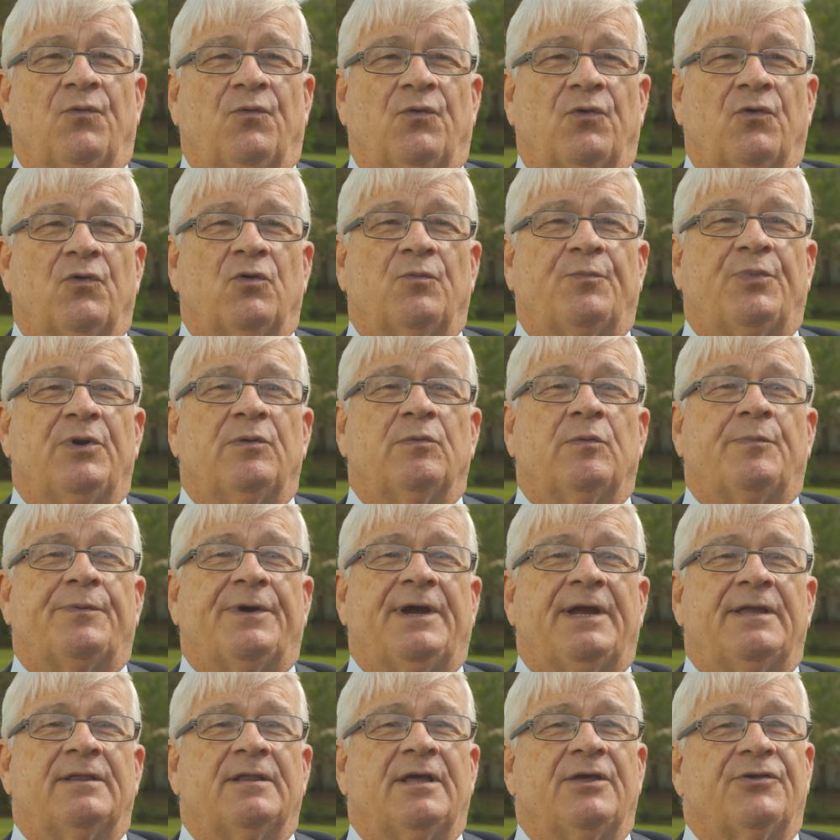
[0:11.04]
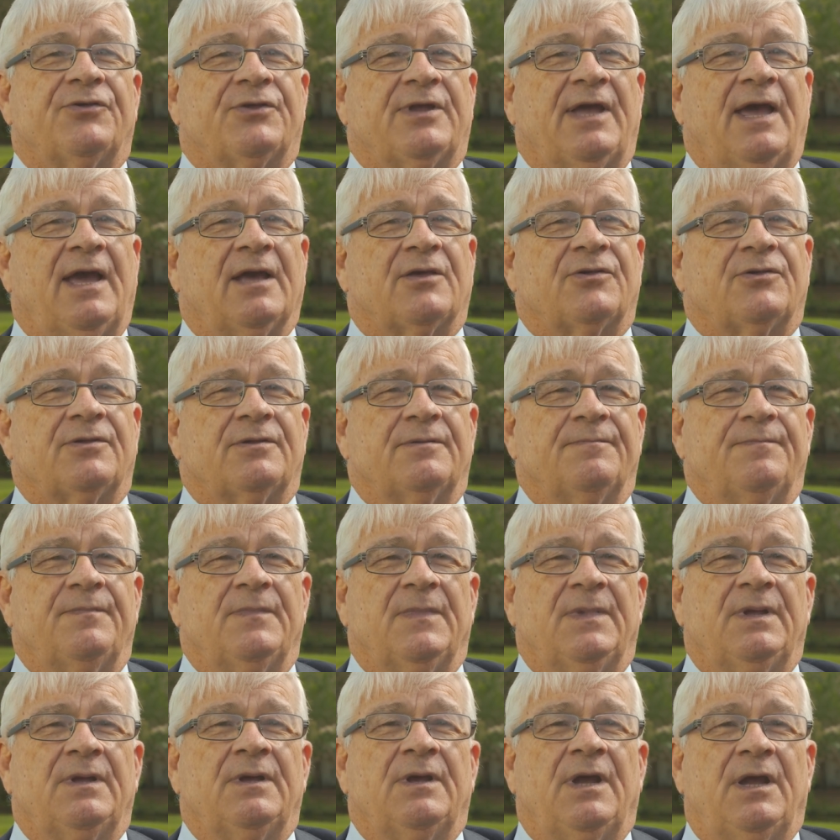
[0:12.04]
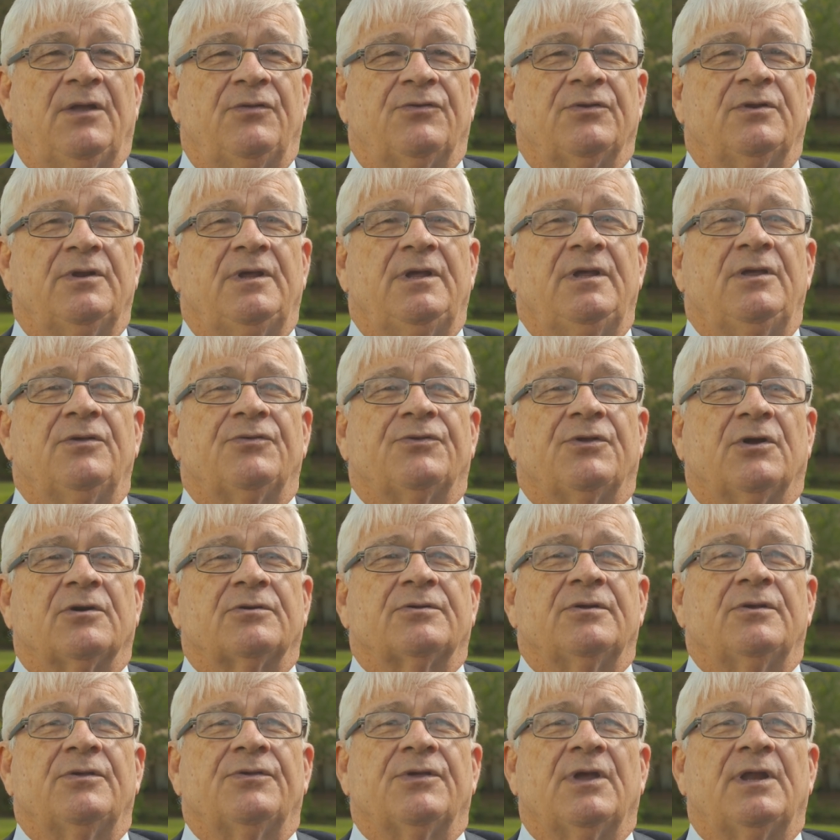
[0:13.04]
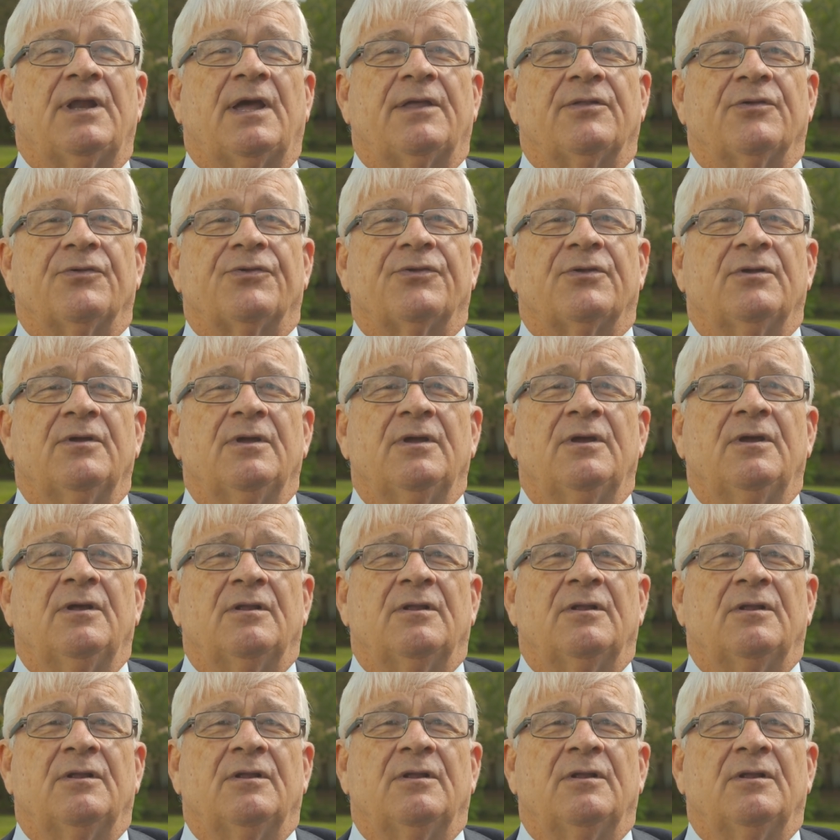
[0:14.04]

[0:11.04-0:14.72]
Rural people paid less tax. Engineers, doctors, and others